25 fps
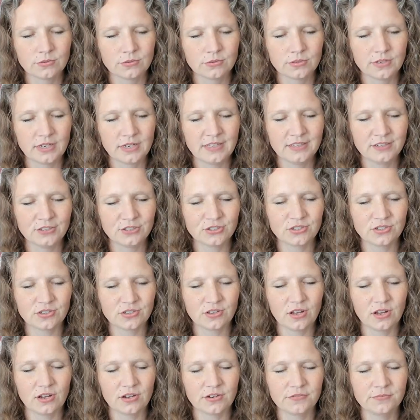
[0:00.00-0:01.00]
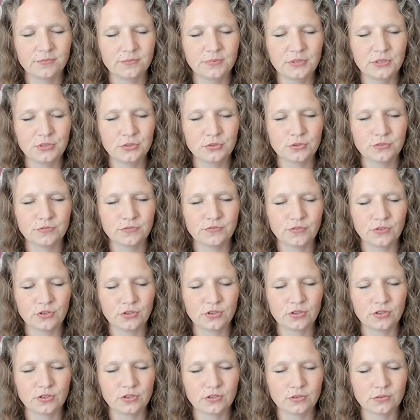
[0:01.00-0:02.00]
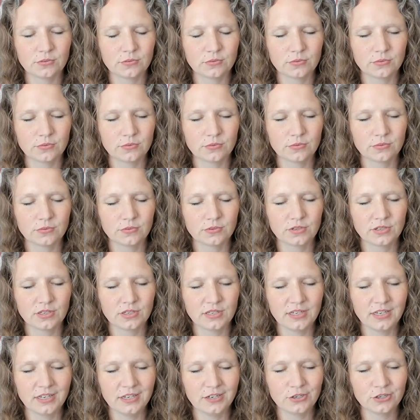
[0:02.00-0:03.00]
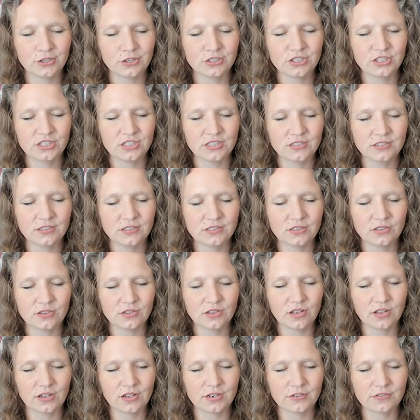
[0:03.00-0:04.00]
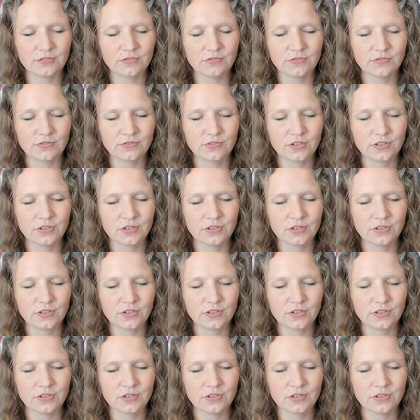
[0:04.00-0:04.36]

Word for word: And there's a lot of beautiful energies, a lot of